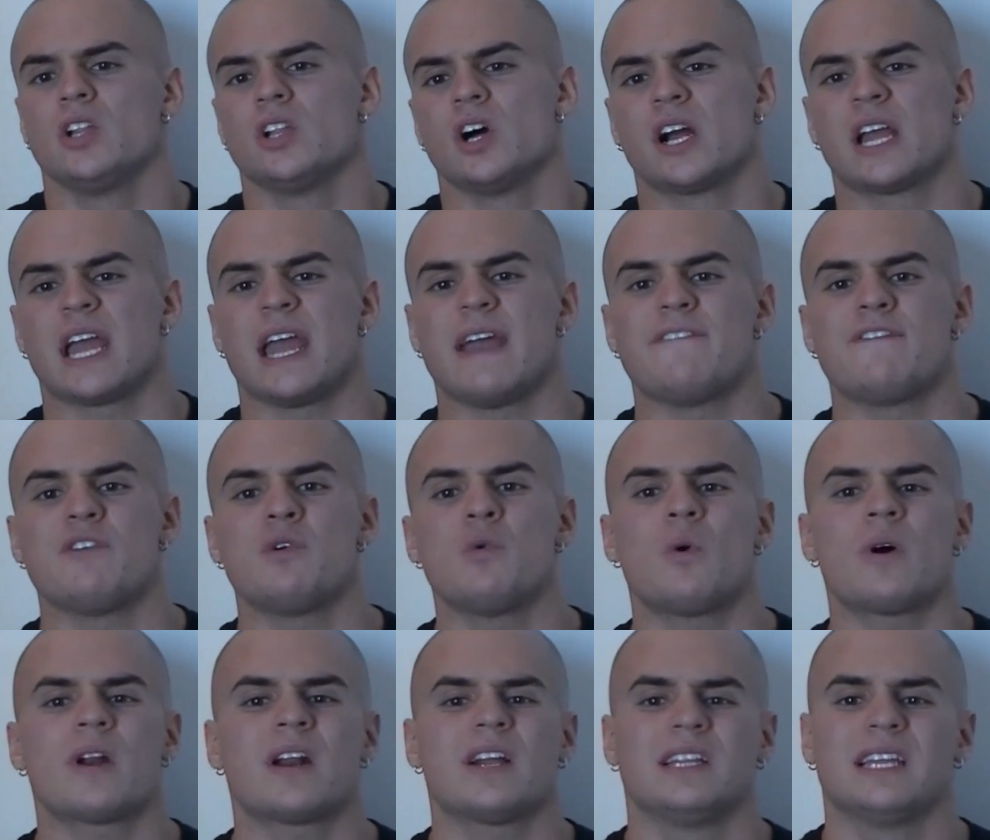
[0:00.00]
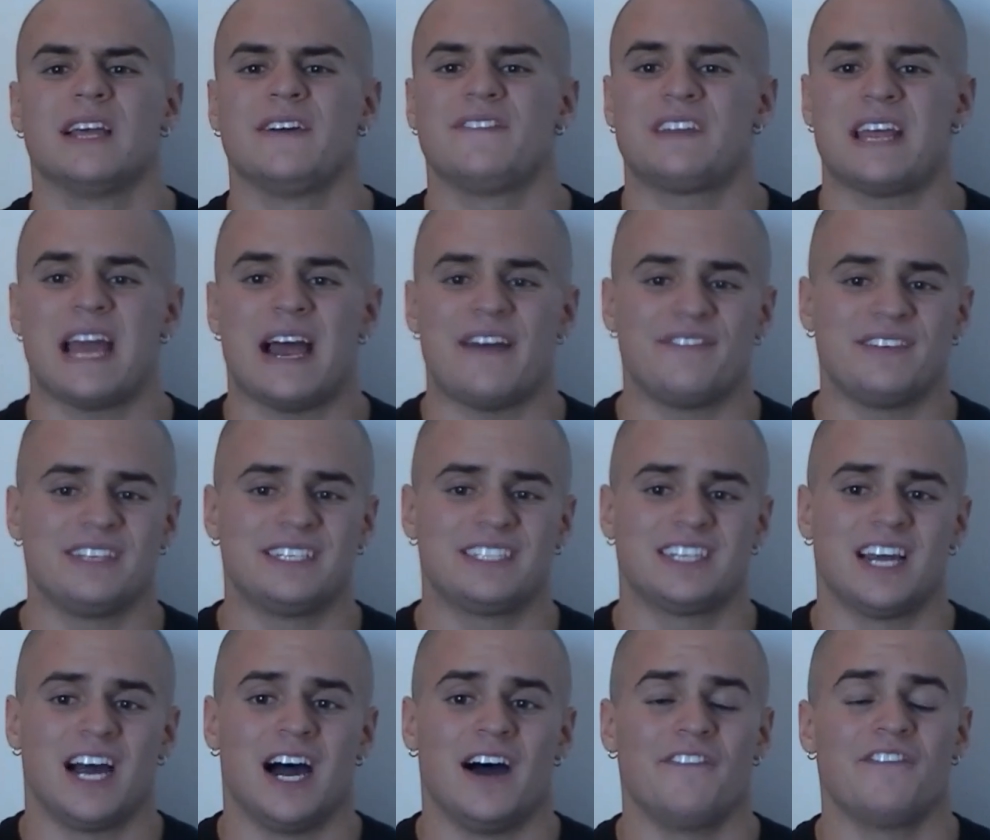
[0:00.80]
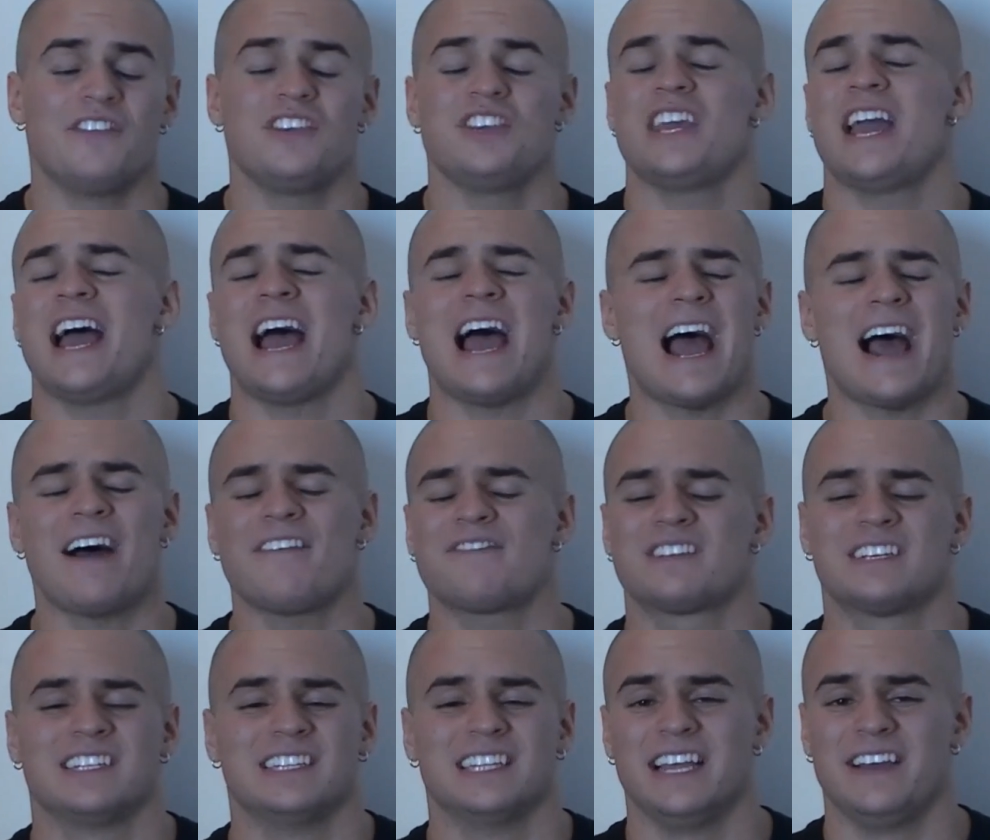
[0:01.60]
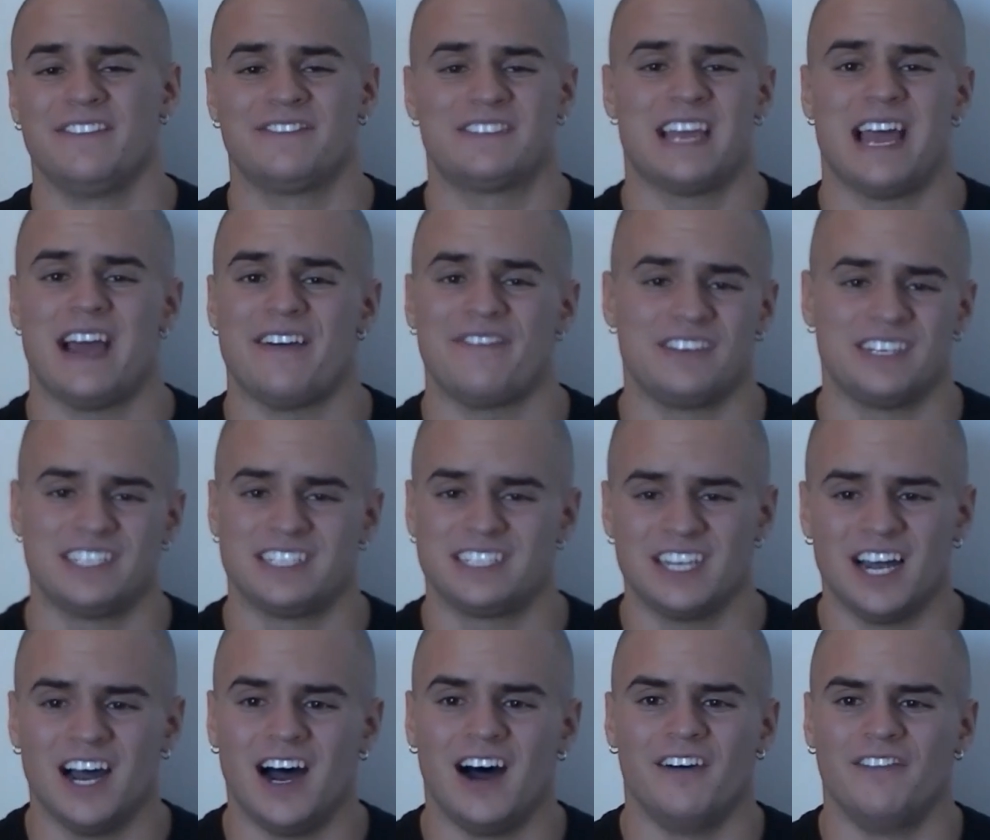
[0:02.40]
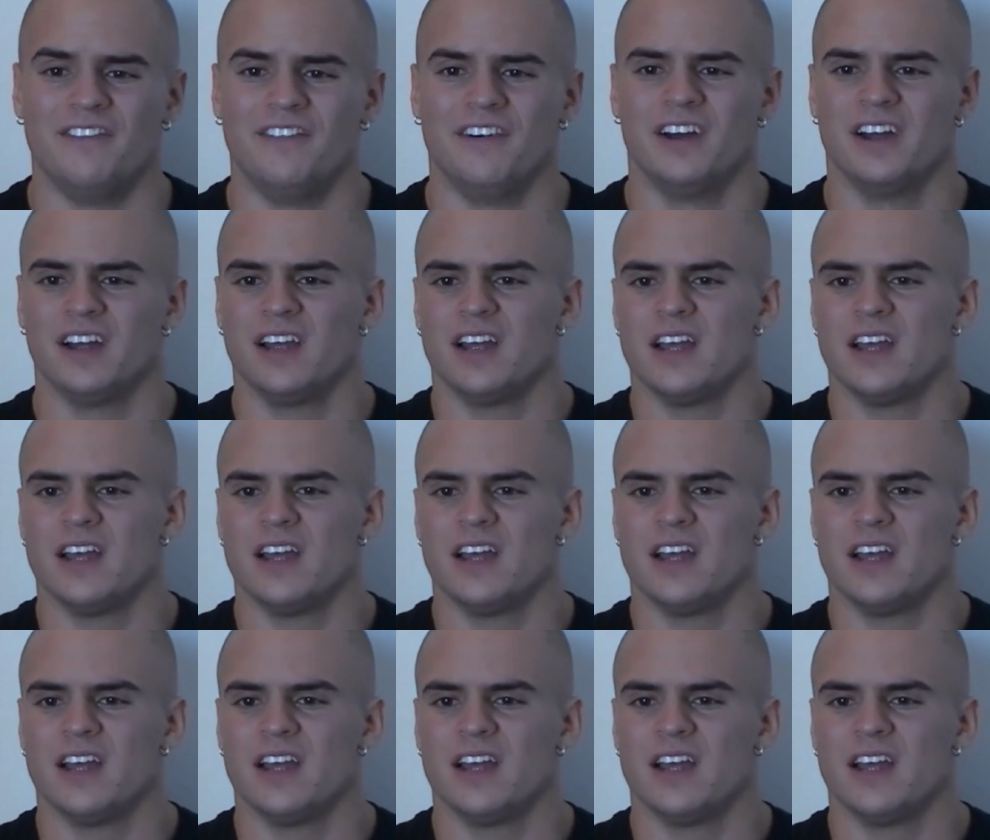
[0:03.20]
Look, if you want to lift heavy stuff, you have to lift heavy stuff.